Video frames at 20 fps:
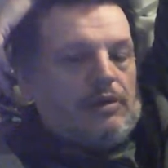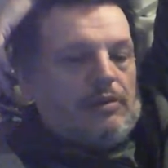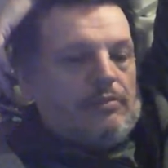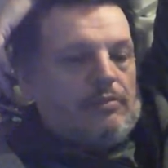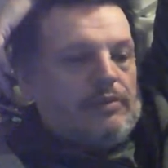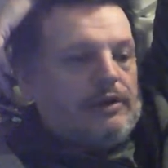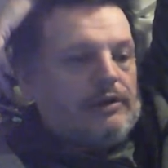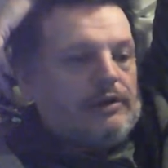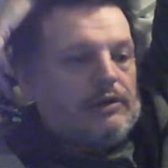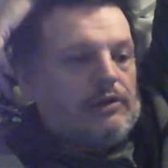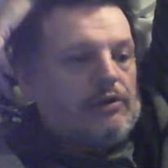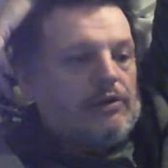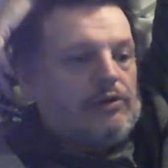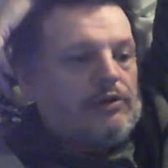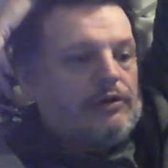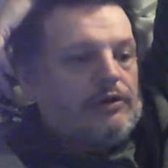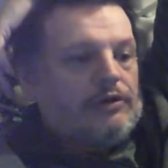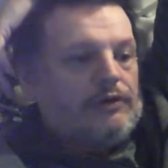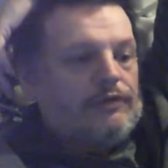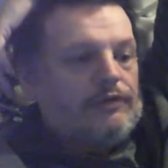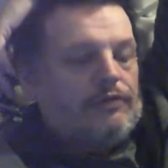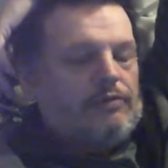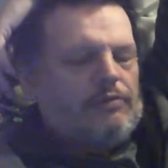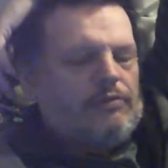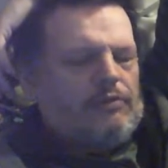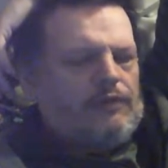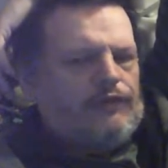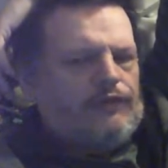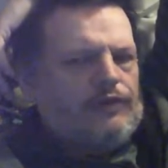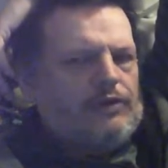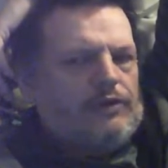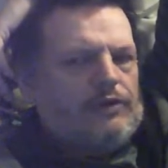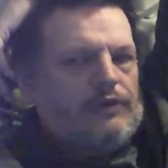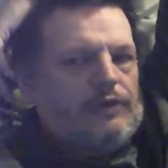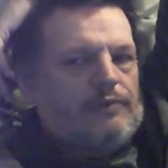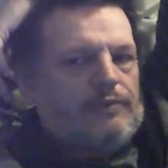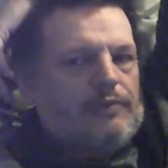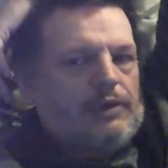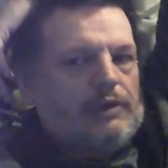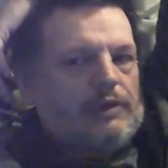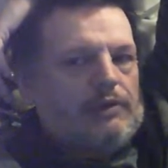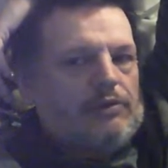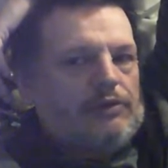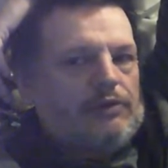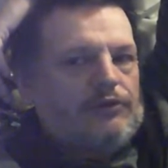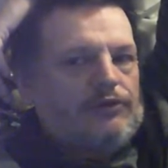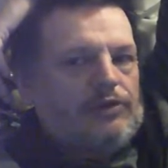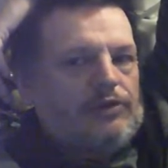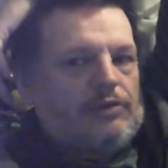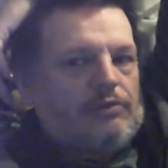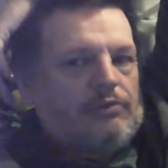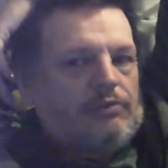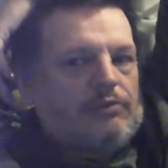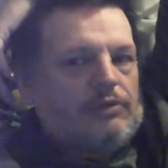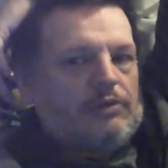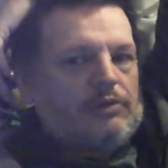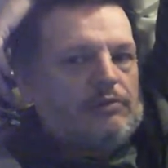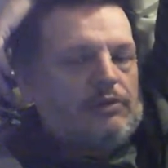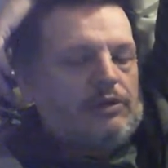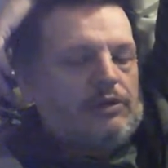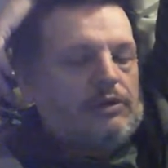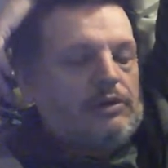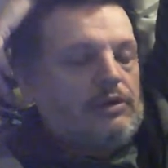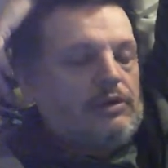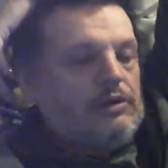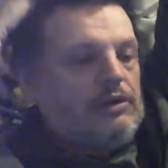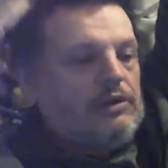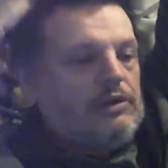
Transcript: mountain lion. I think they have mountain lions, don't they?